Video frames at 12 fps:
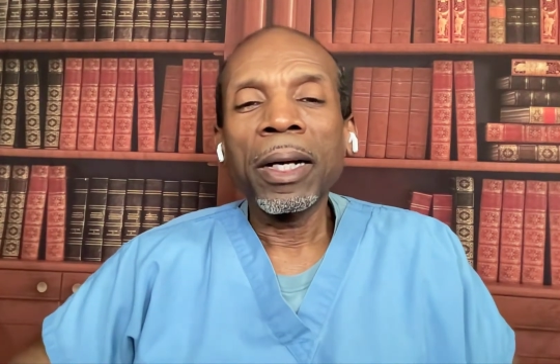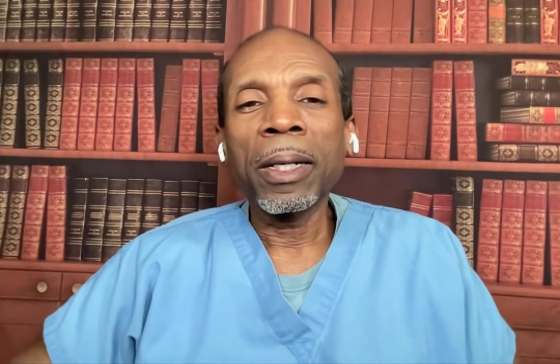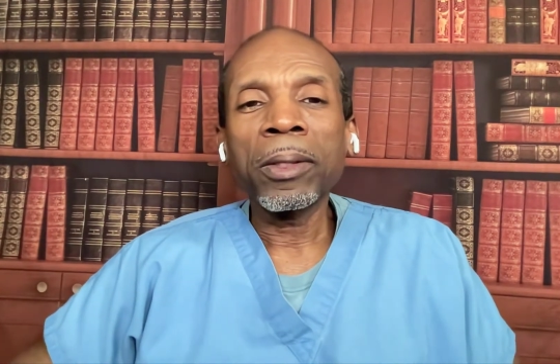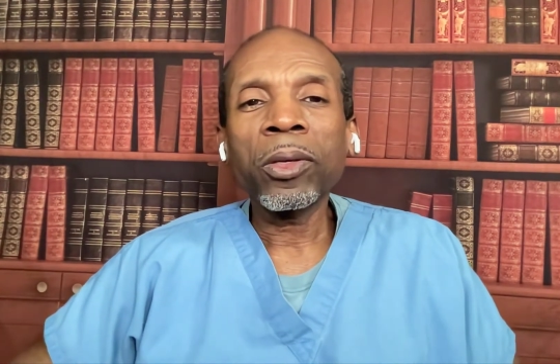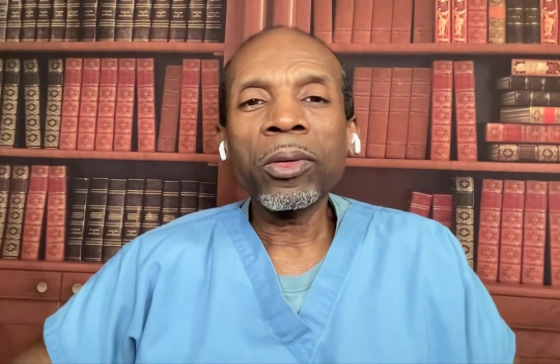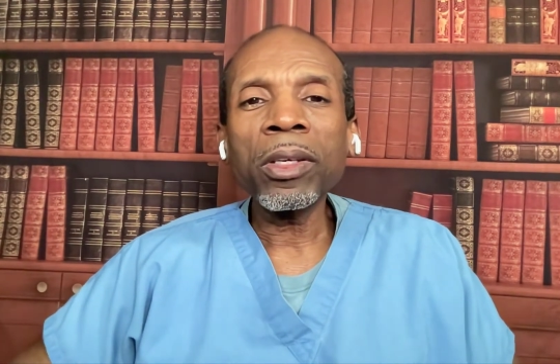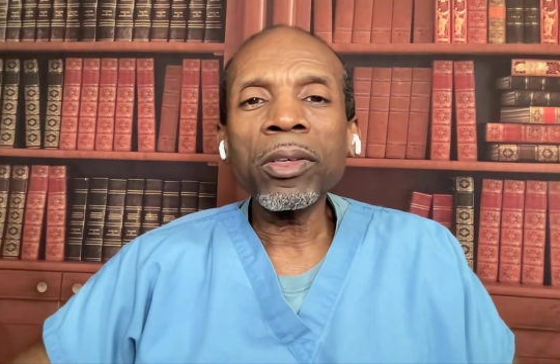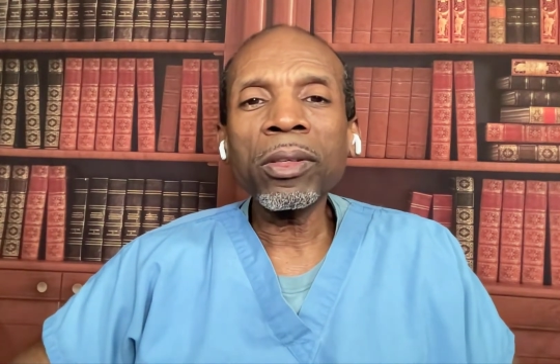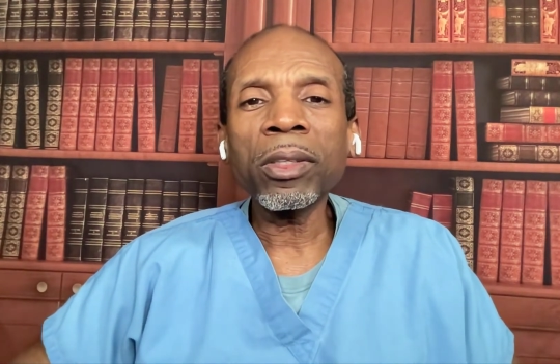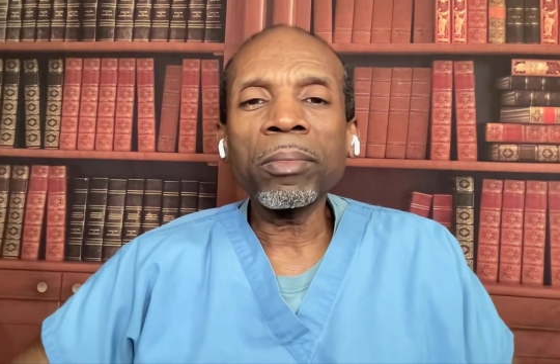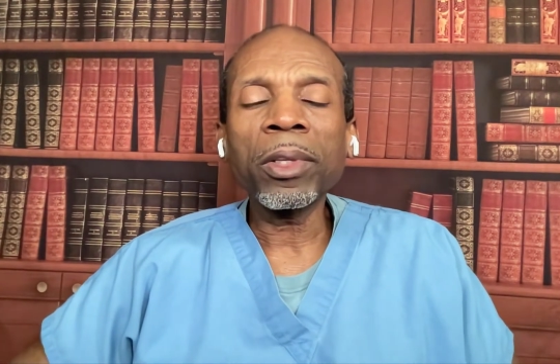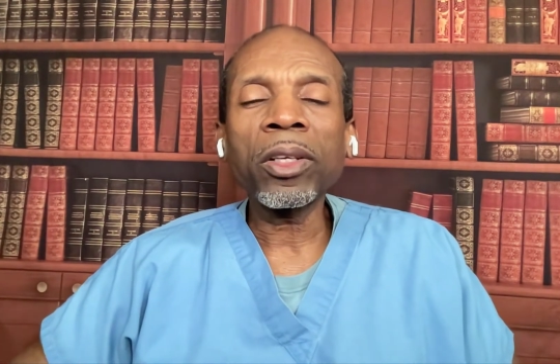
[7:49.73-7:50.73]
So these are
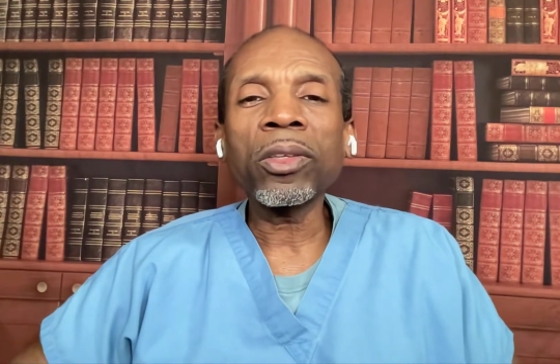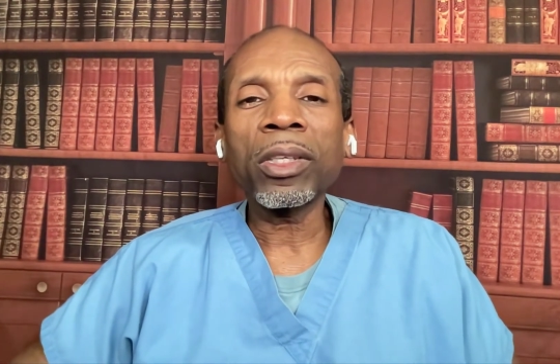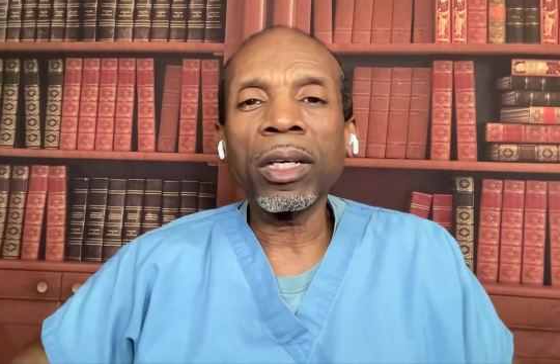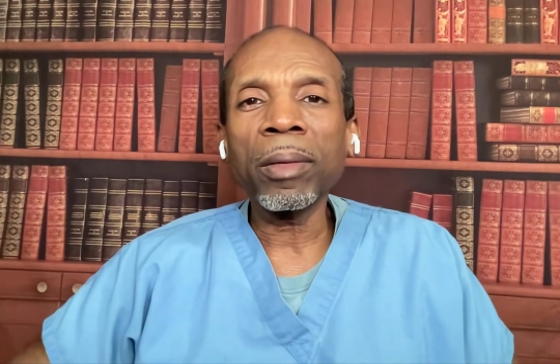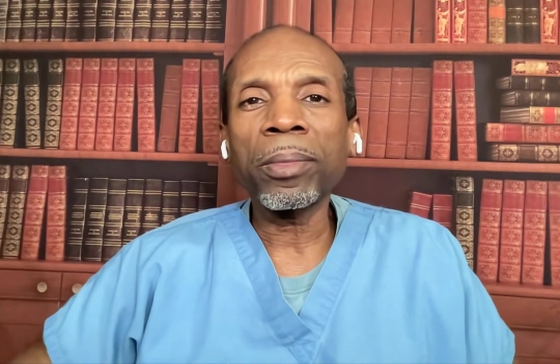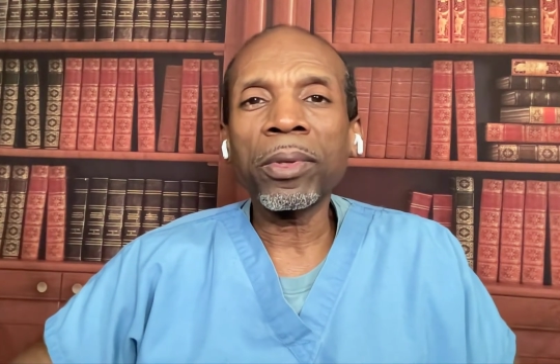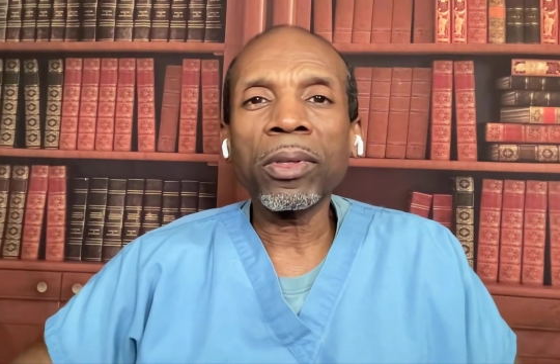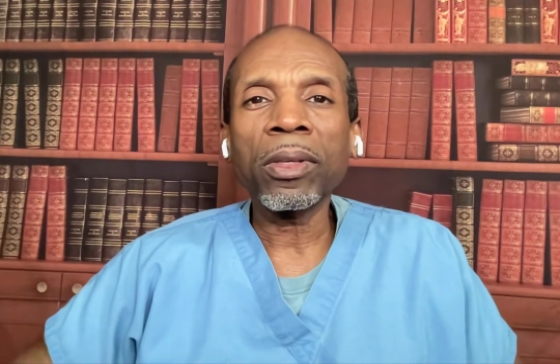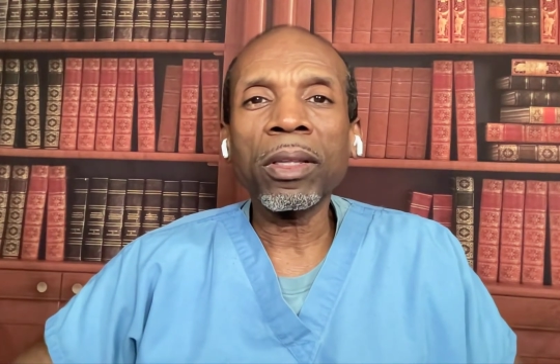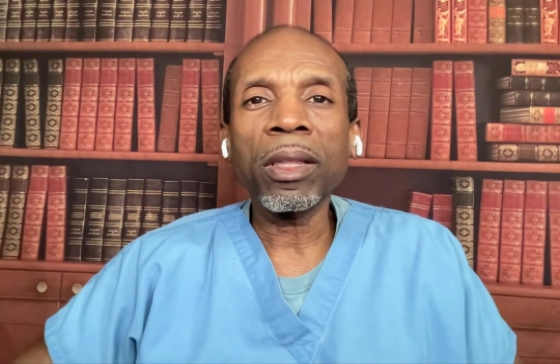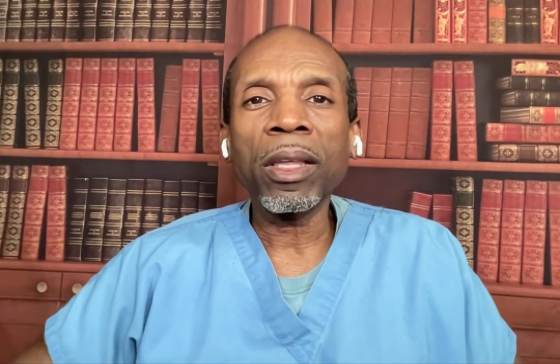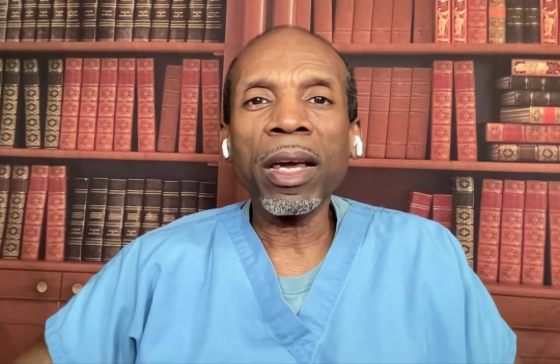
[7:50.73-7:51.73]
some little tips
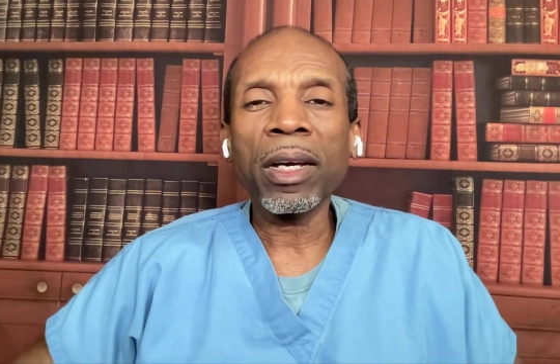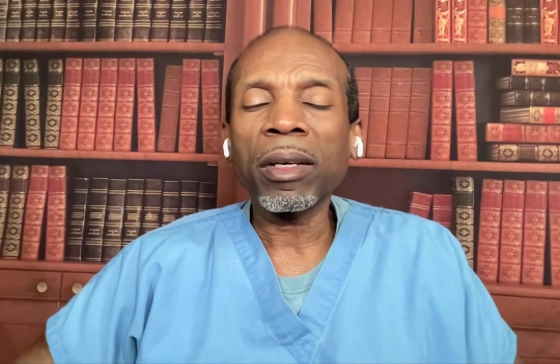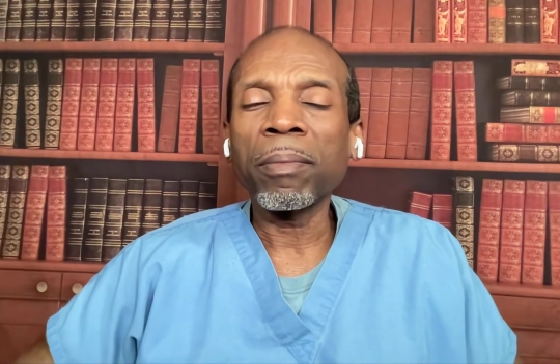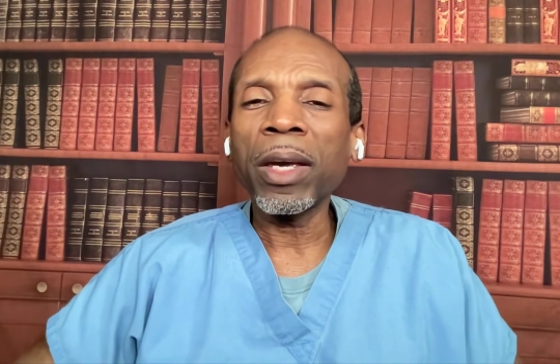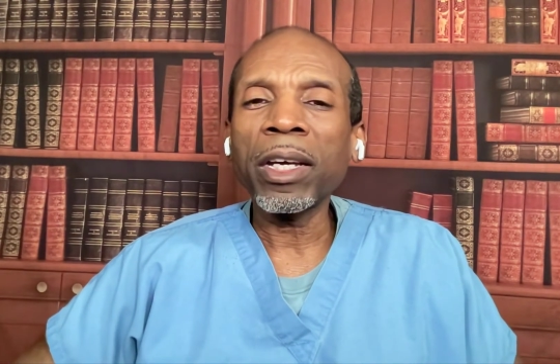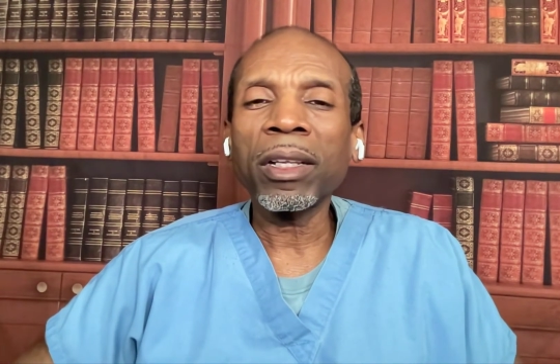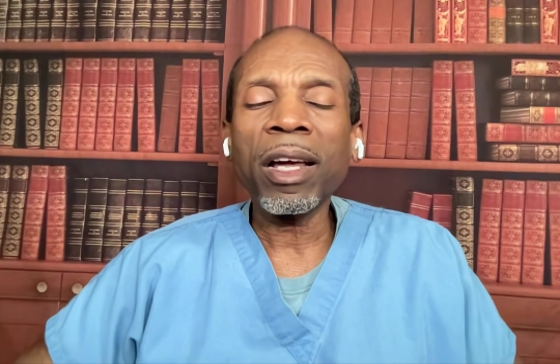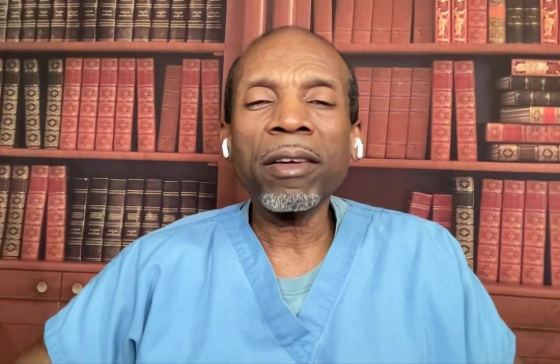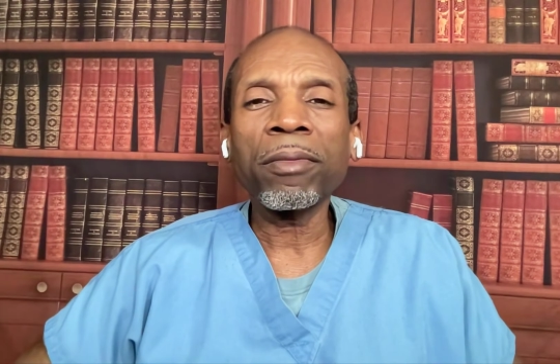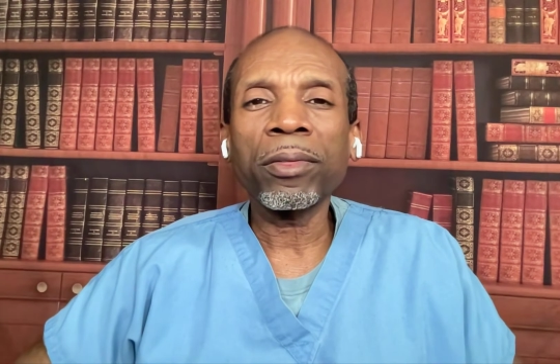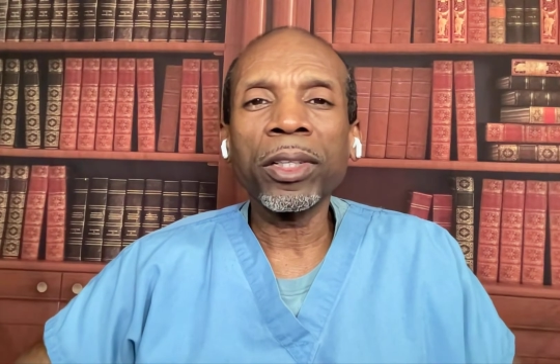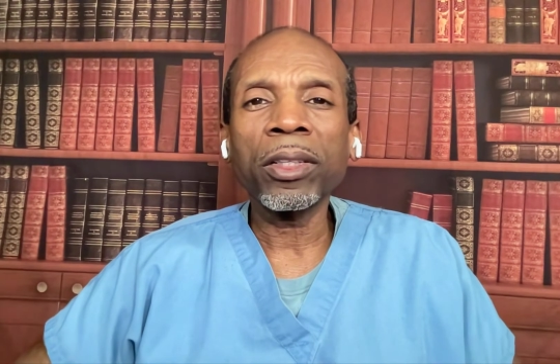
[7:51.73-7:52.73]
that can make
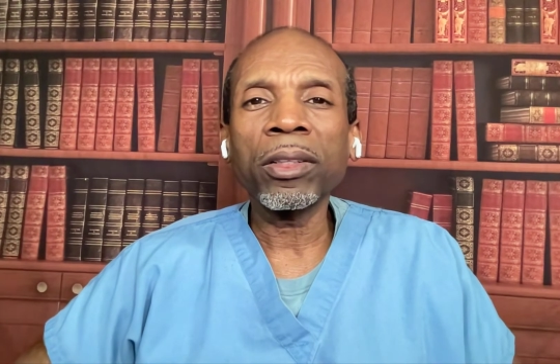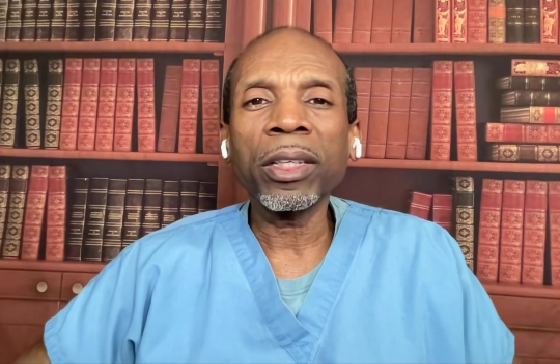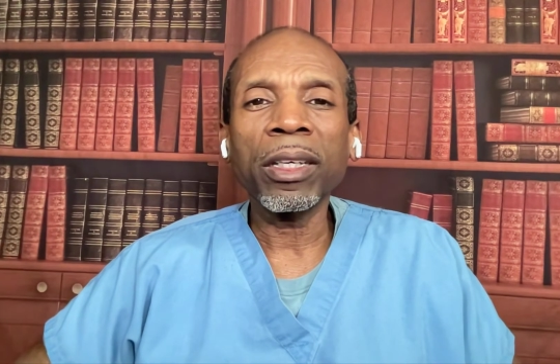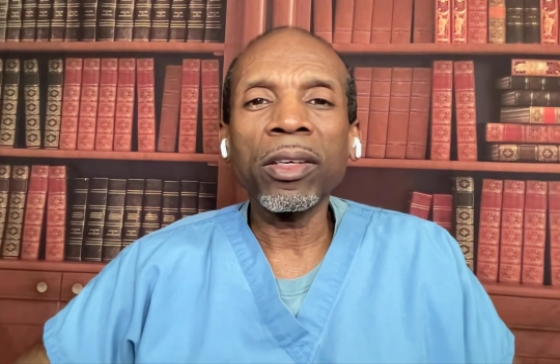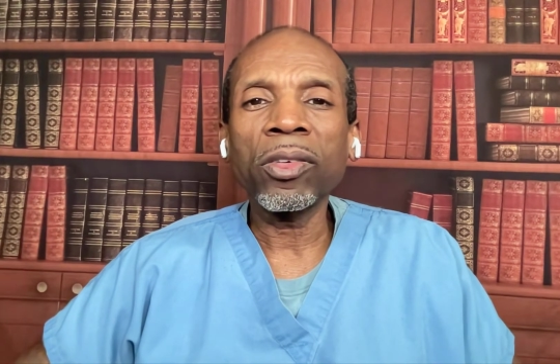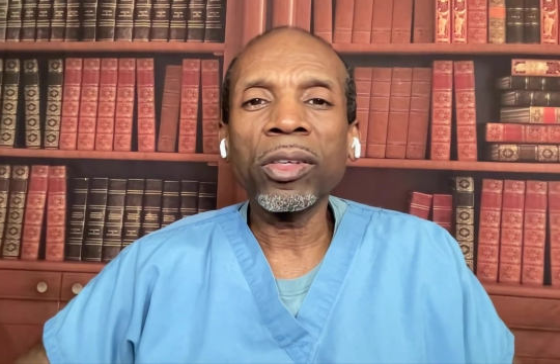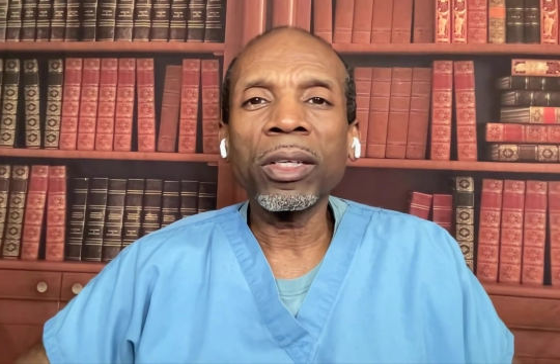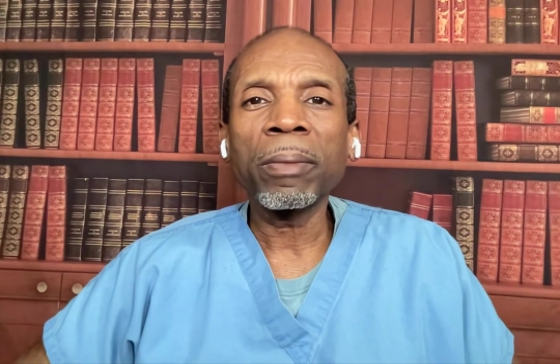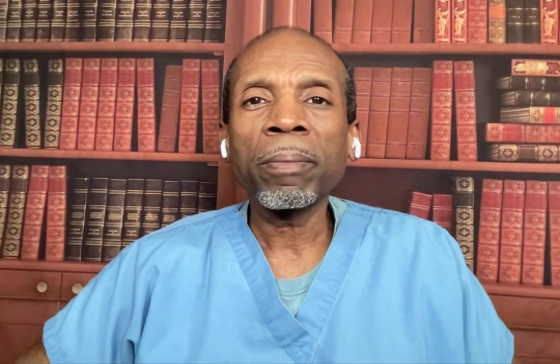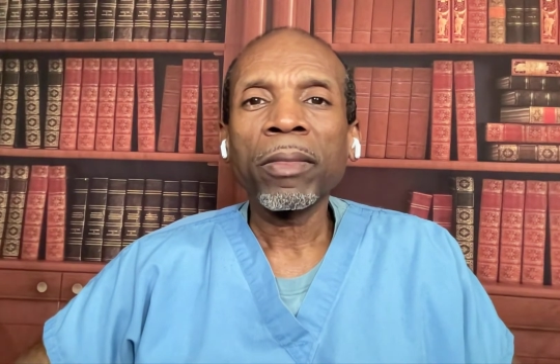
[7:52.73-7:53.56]
life real easy.